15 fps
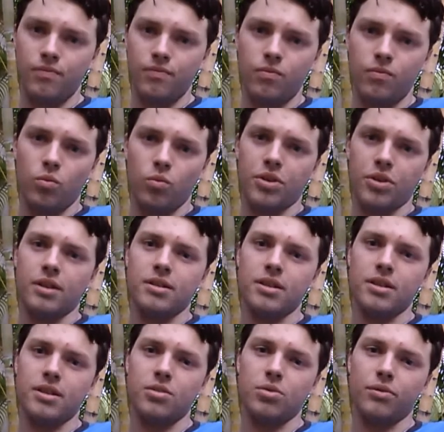what they intend
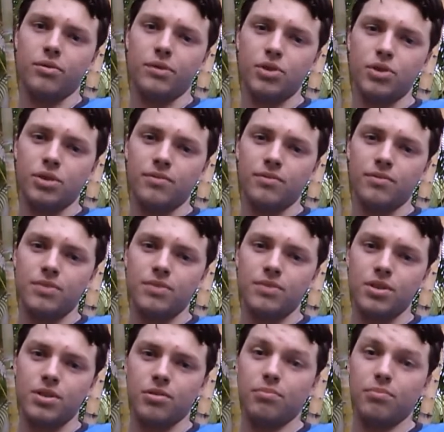to do in the future.
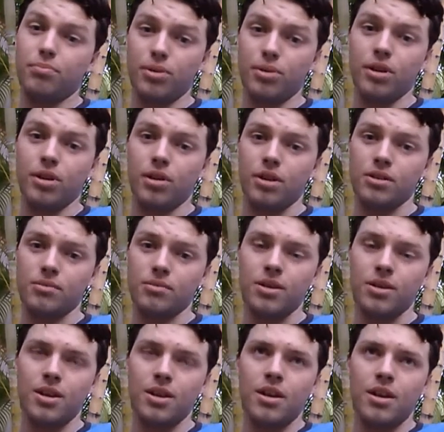So pretty awesome.
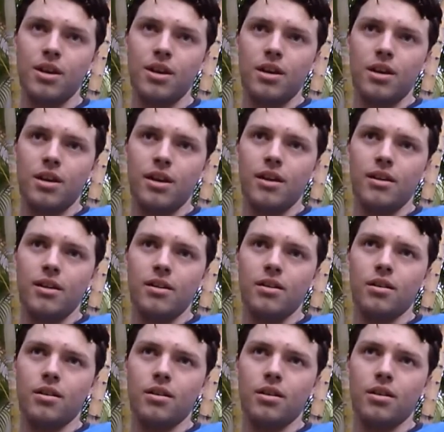
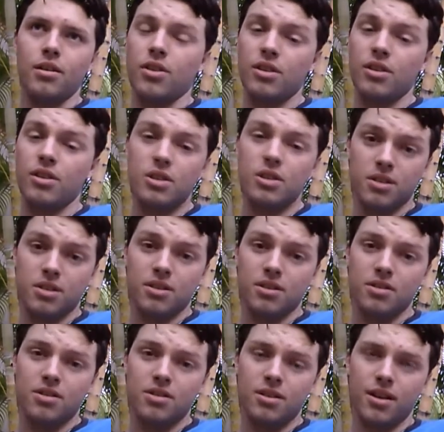Then they dismissed
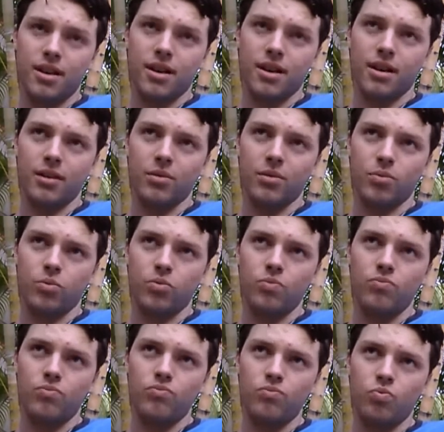us, and
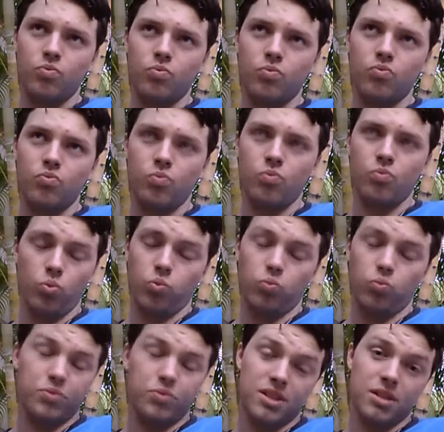
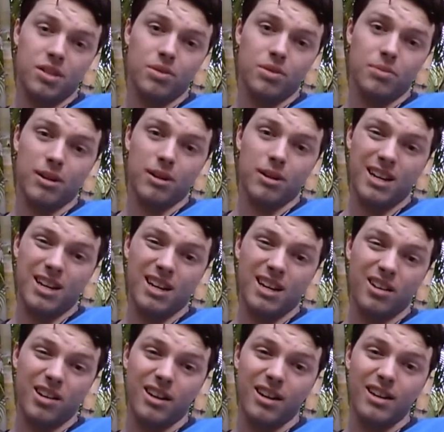since it was about 10
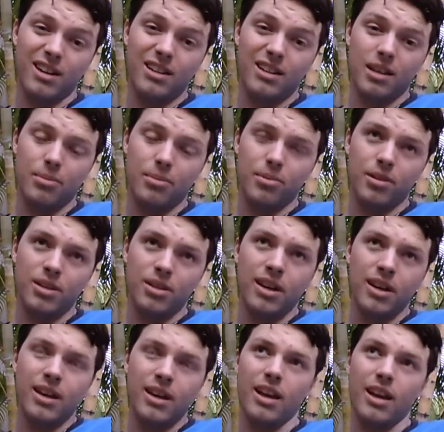o'clock at night at that point,
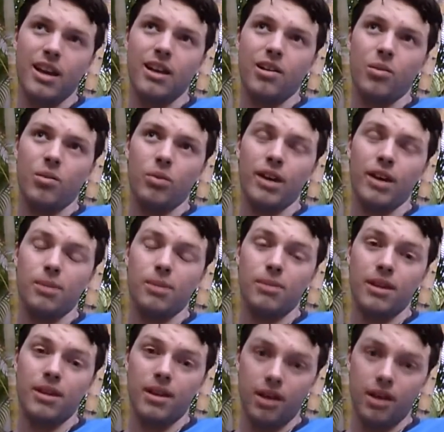and we had to
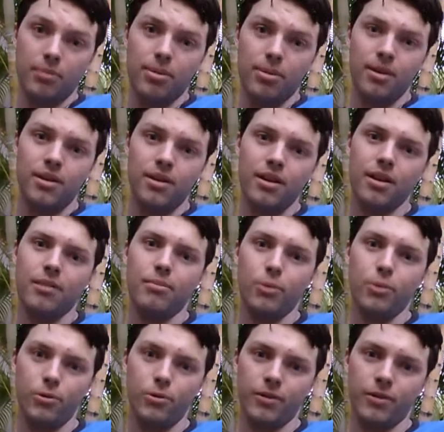be up and
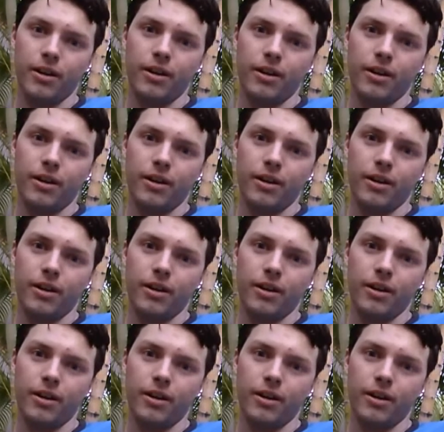moving,